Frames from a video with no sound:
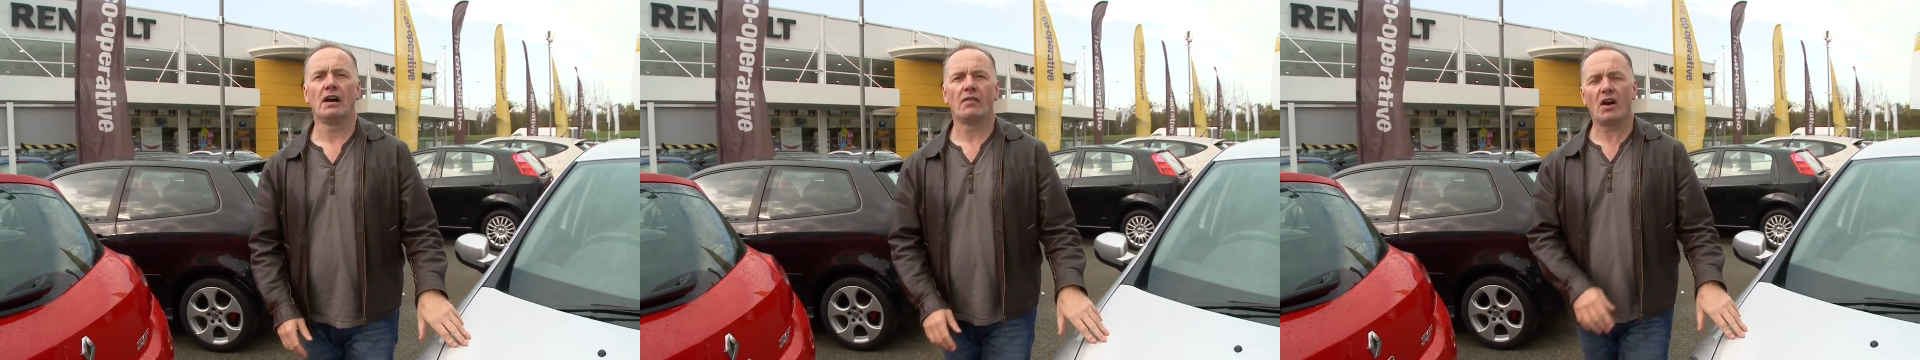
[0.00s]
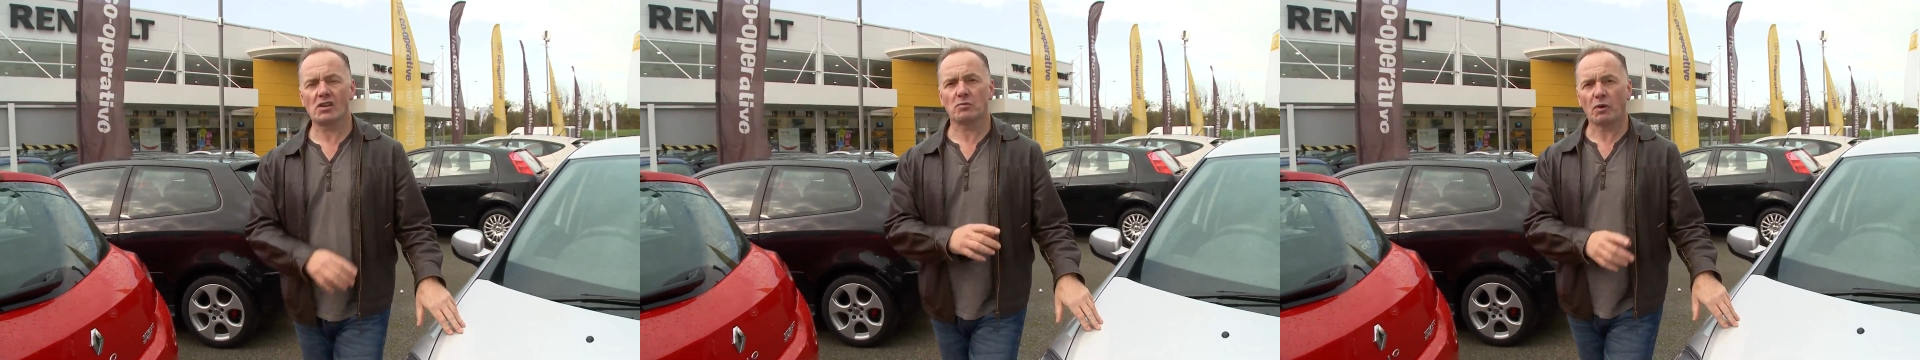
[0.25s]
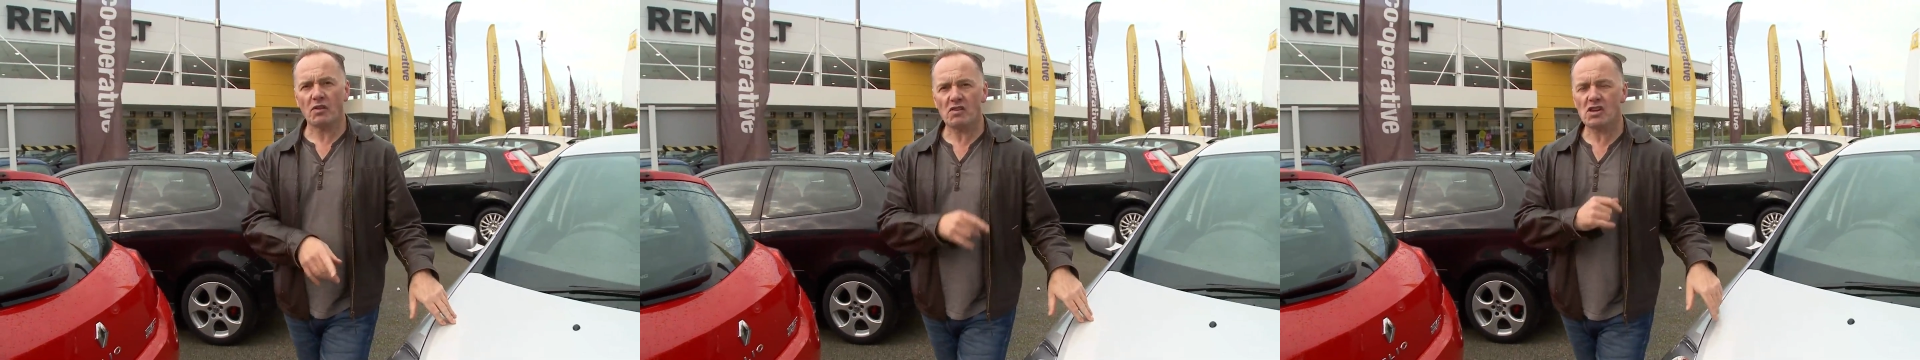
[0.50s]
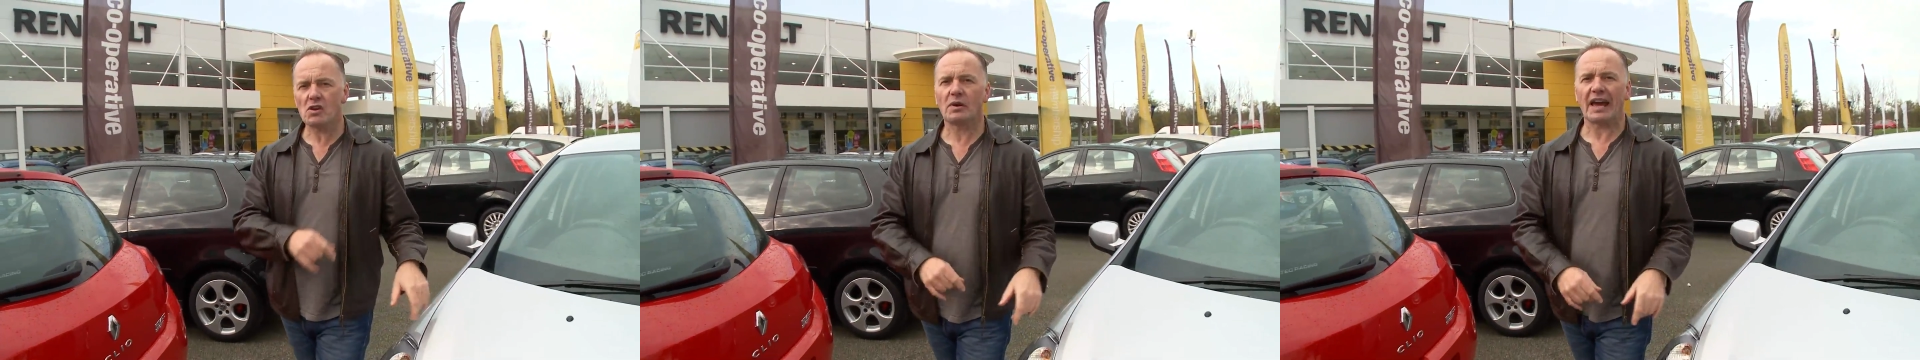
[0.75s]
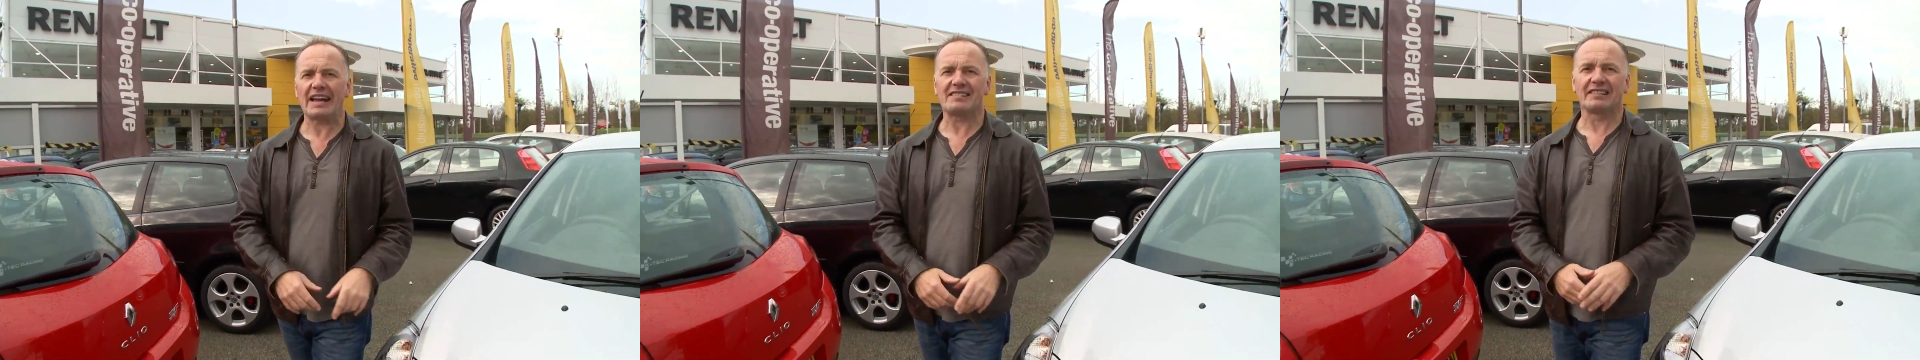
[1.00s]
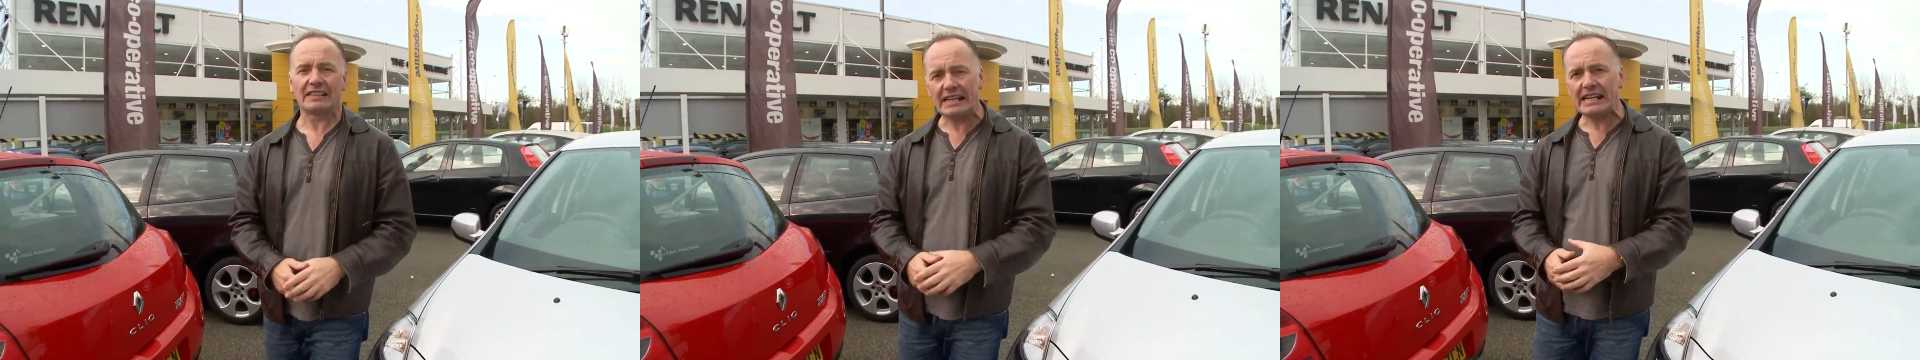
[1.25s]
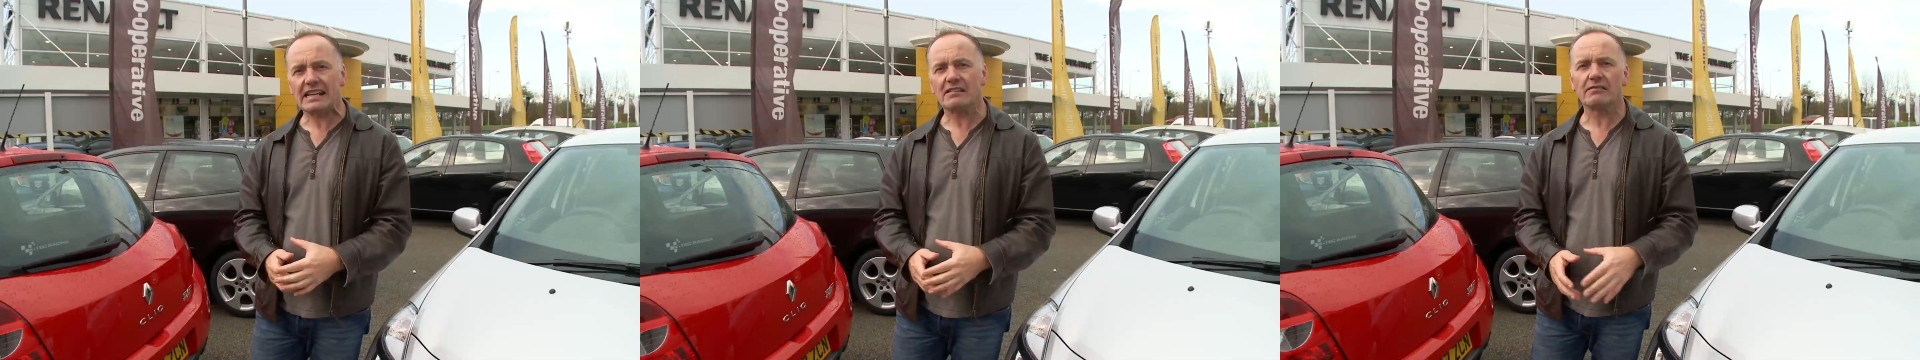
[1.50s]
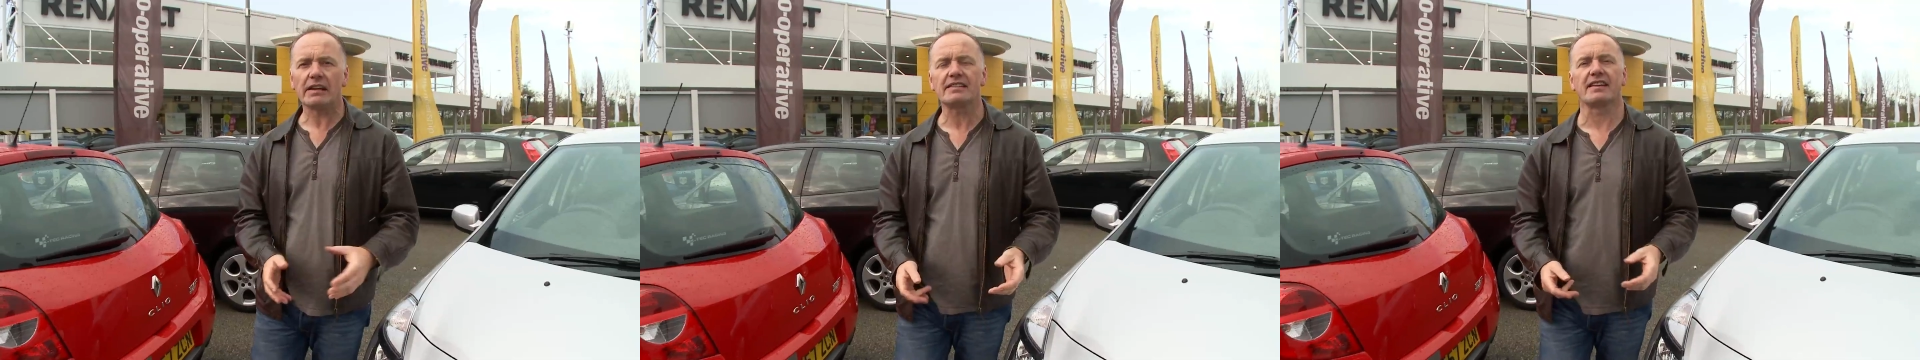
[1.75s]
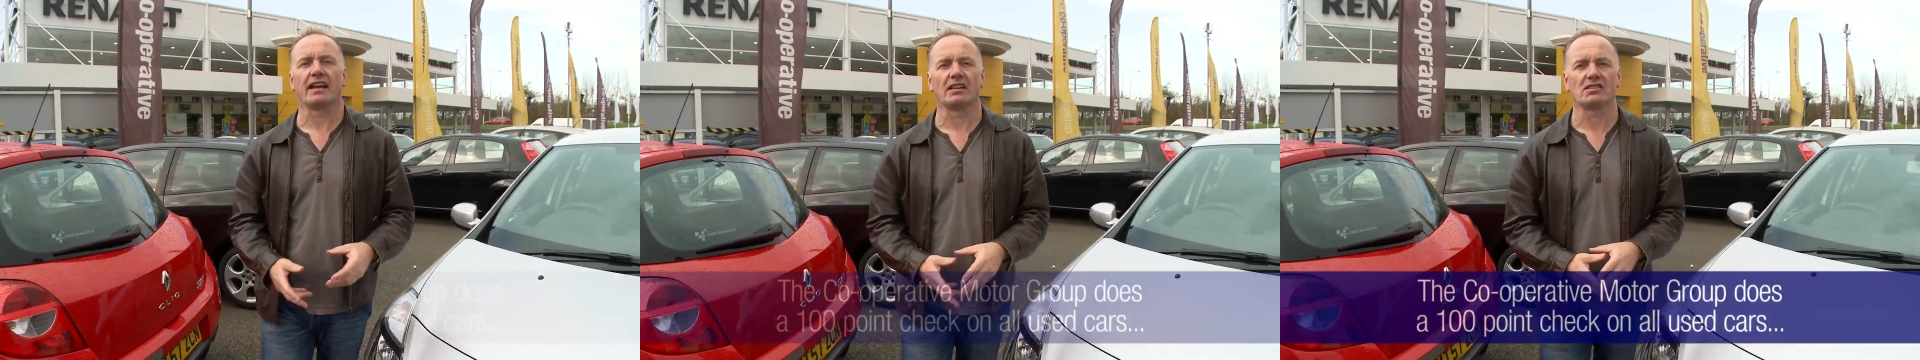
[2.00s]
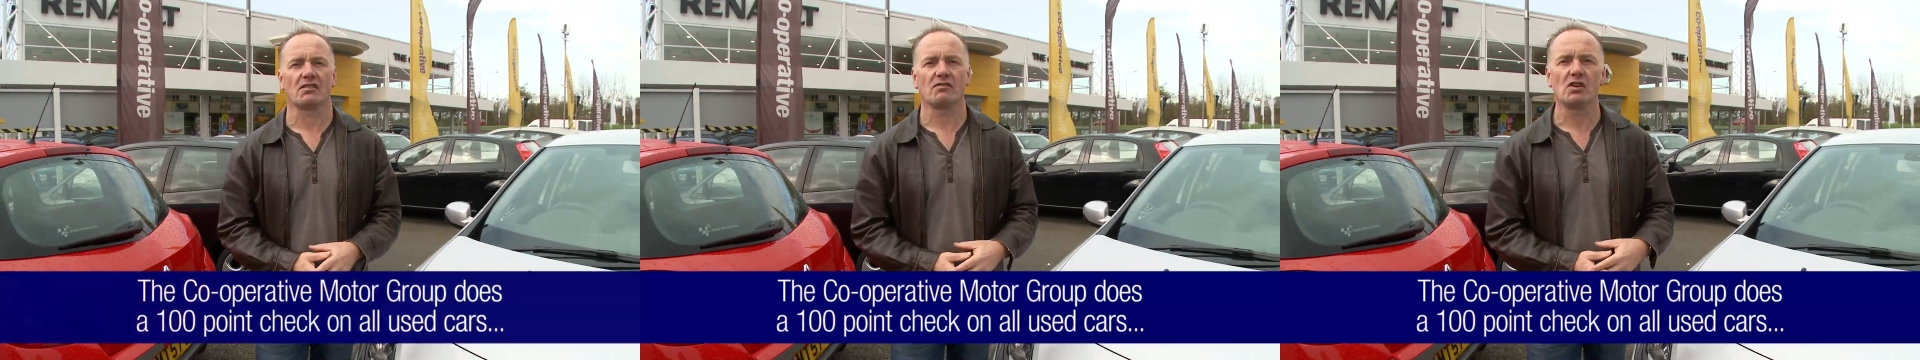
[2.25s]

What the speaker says: that as one of the UK's leading retailers of